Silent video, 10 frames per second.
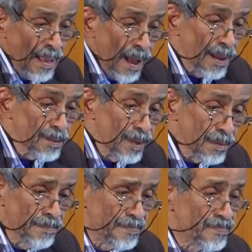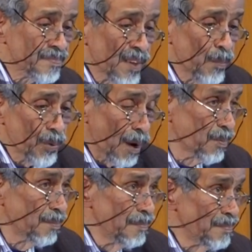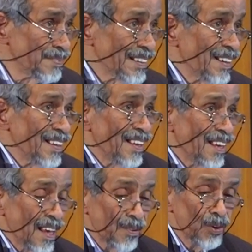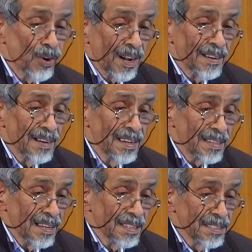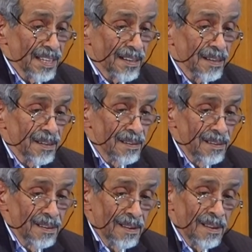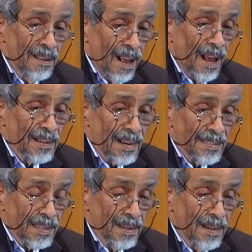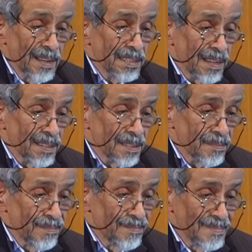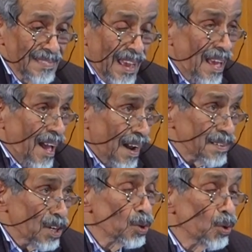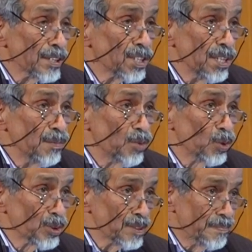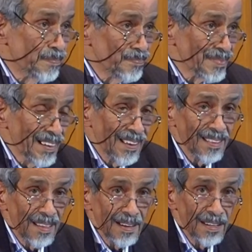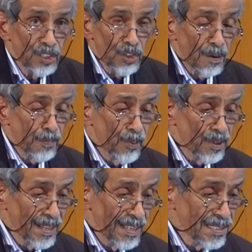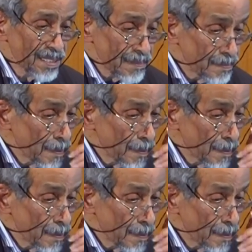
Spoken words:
One problem, if you look at Indic science in general and classical Indic science, and there are two extreme views. The country is sort of polarized.